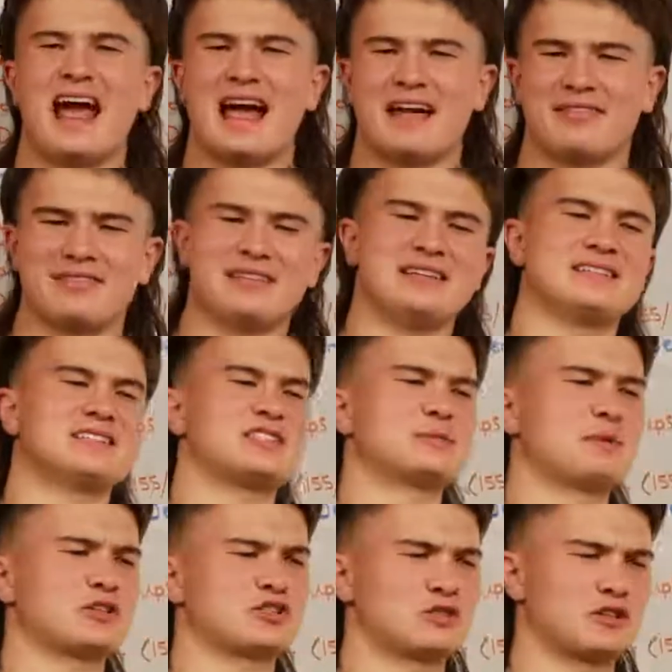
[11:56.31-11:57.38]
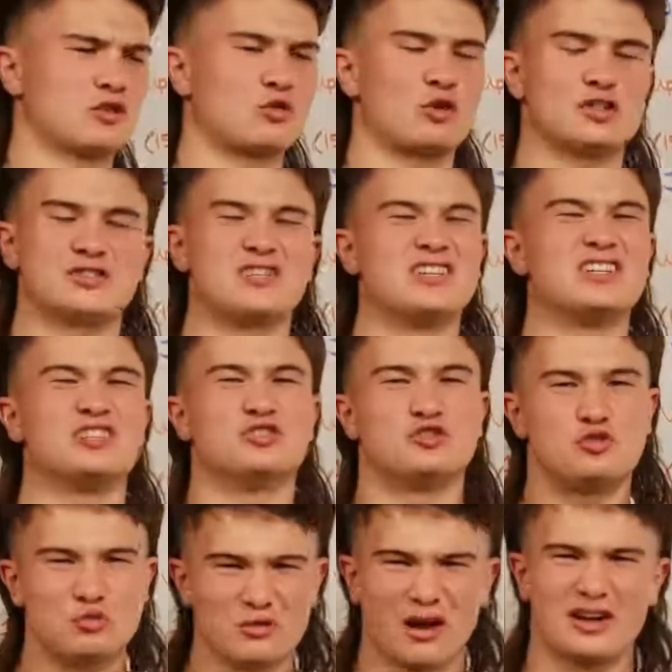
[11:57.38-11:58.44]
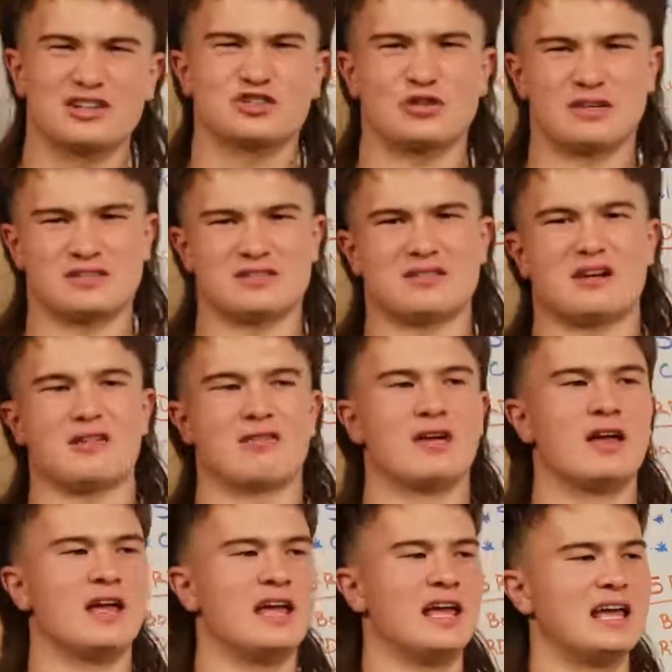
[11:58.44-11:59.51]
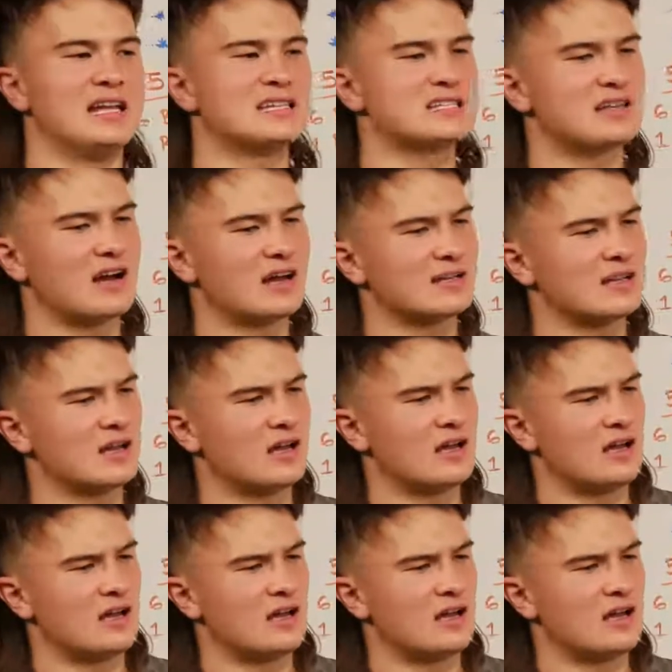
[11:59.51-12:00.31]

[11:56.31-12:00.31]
athletes, especially in CrossFit, do not address enough. It is not